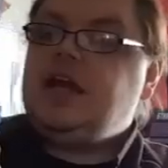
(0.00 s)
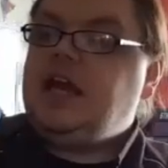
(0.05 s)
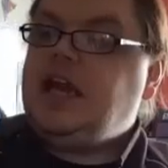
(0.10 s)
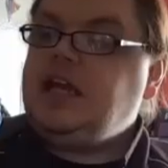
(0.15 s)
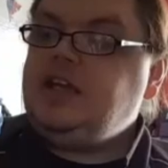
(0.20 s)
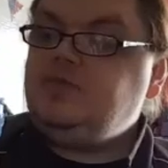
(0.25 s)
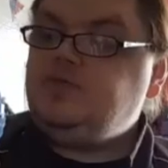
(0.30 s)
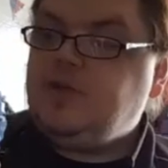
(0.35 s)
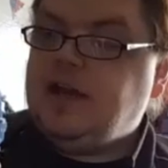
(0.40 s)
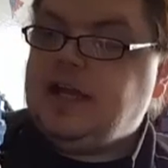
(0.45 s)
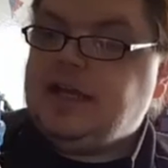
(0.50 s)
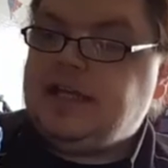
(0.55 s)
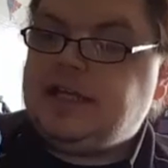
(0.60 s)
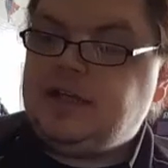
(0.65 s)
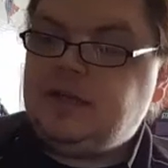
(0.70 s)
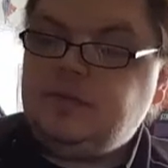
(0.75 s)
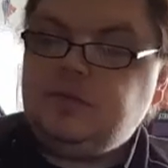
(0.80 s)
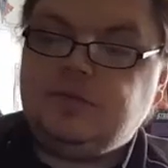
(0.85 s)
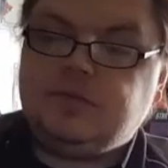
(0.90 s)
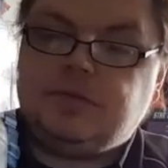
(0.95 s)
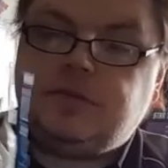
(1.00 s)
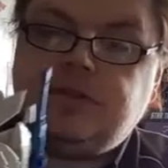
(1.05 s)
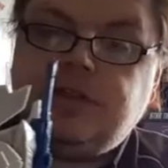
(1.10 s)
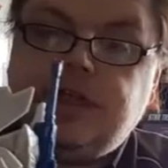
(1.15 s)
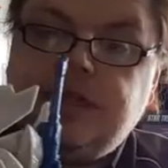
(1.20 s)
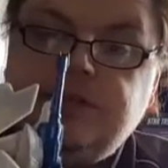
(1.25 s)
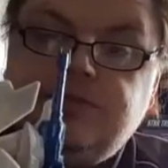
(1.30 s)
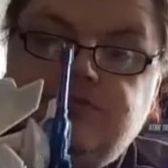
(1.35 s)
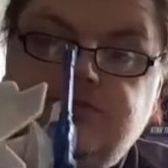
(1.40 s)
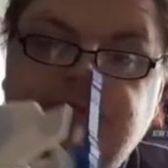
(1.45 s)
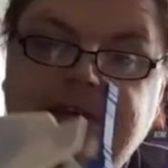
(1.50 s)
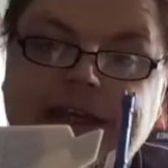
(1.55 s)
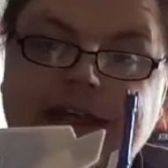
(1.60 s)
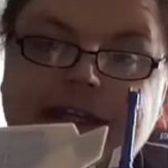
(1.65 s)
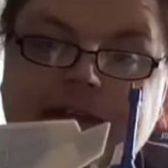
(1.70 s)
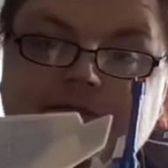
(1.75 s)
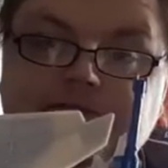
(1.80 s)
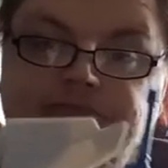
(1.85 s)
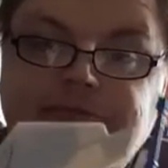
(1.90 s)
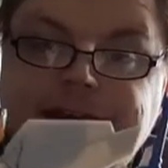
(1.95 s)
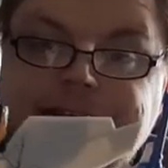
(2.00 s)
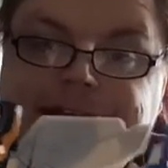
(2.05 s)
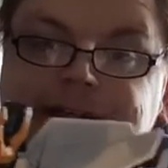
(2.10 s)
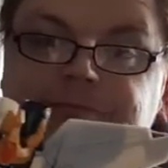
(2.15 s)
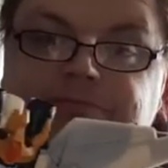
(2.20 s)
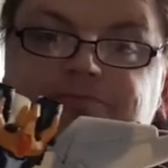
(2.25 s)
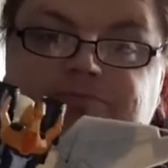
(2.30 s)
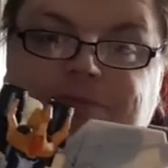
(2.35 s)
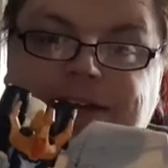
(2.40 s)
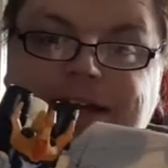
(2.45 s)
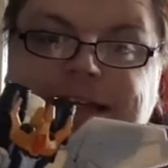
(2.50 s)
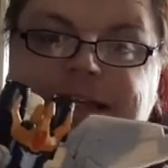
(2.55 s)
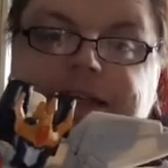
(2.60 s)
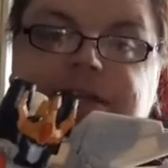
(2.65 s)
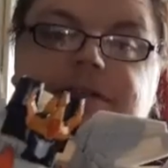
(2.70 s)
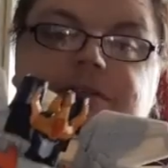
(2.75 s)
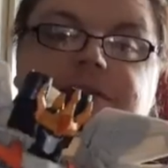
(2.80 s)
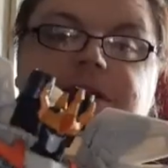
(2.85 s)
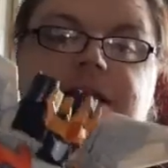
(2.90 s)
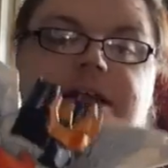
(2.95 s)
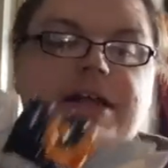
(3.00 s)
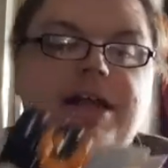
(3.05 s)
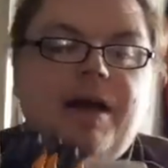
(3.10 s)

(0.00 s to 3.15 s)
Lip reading: he's really cool. He's really cool.